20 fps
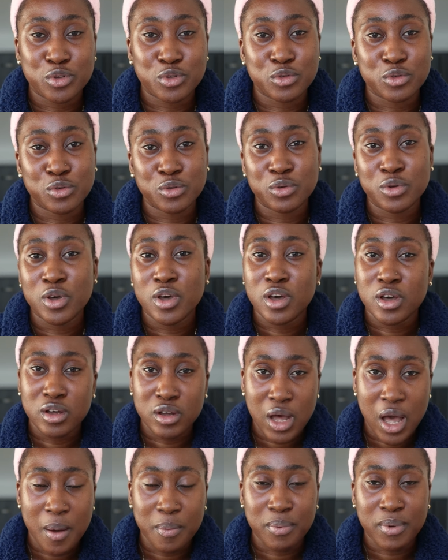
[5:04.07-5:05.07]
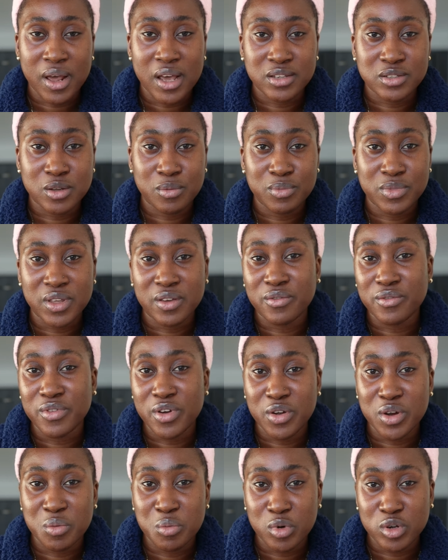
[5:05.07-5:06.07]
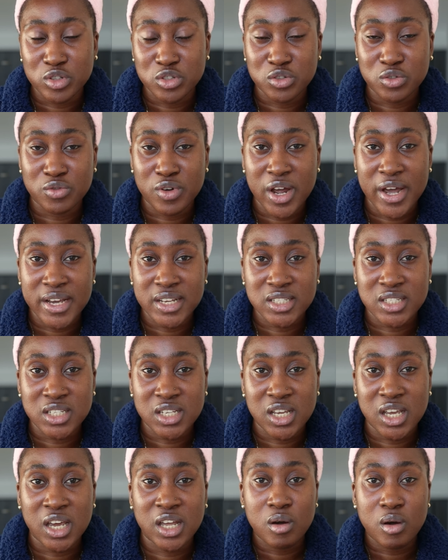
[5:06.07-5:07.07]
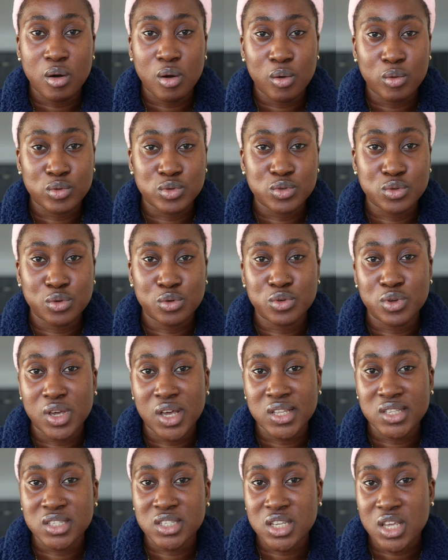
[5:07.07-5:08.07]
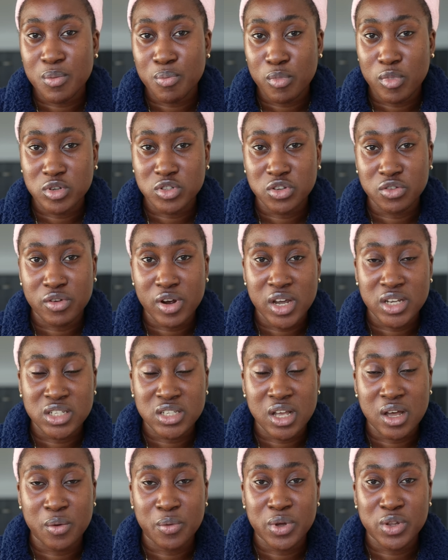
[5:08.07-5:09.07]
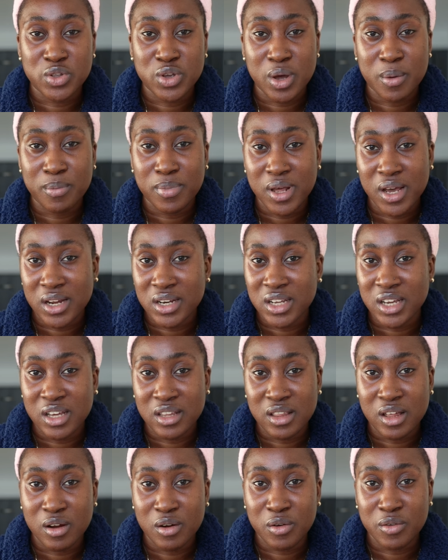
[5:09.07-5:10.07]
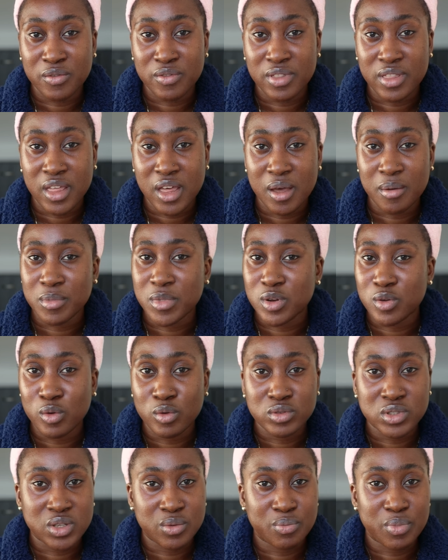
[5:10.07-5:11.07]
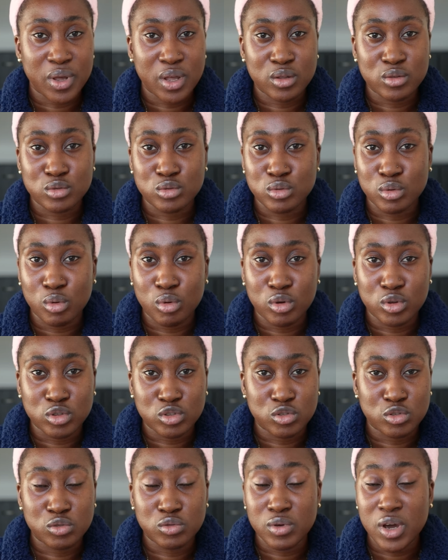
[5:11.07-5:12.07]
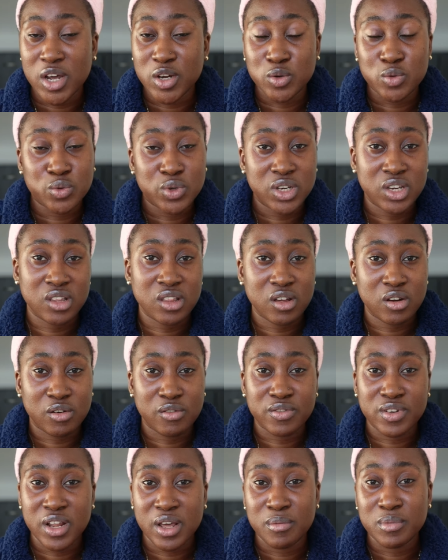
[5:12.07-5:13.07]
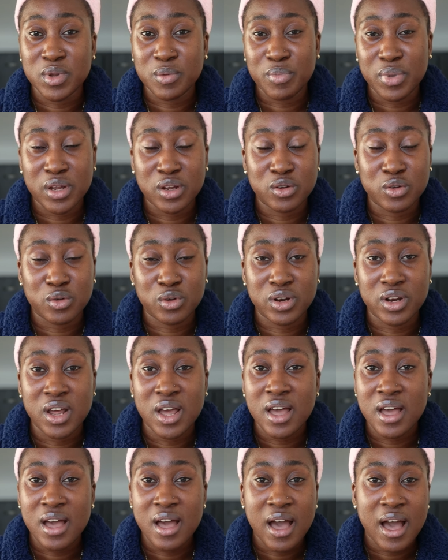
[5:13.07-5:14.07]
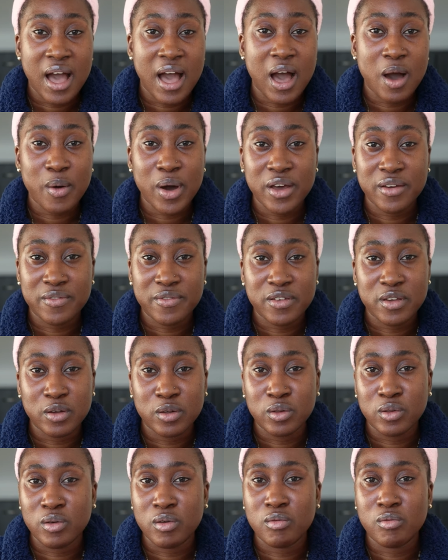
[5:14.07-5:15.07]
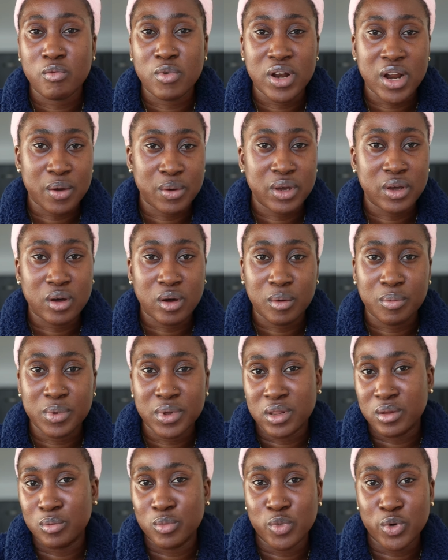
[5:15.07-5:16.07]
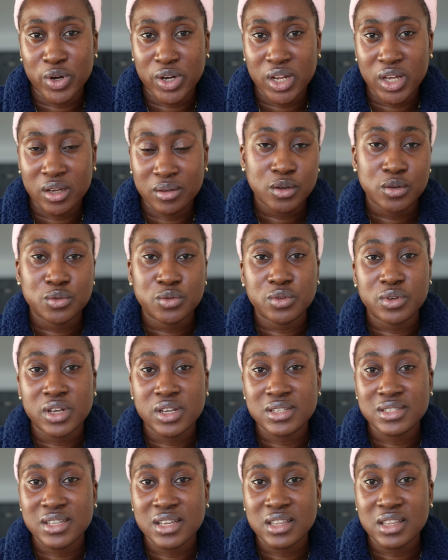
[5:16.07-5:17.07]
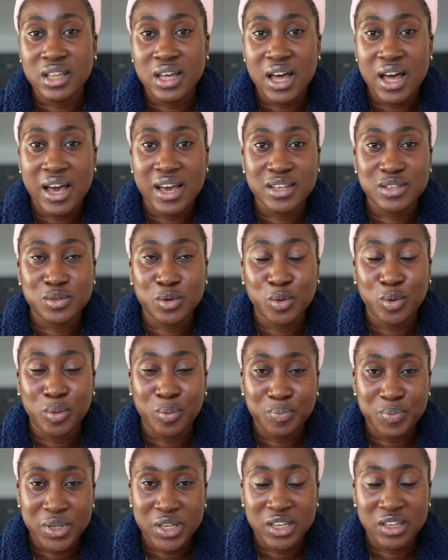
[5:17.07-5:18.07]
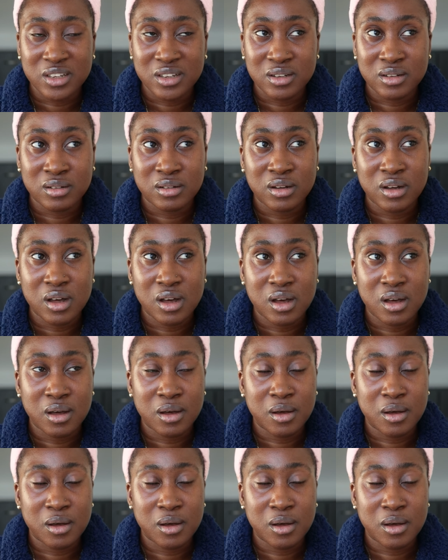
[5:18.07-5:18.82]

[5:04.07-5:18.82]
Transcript: you, apply something very moisturizing. Also, you can skip moisturizer when you're applying either of them. It all depends on you. I do either of them depending on how I feel when I wake up in the morning. Do they sting the eyes or peel?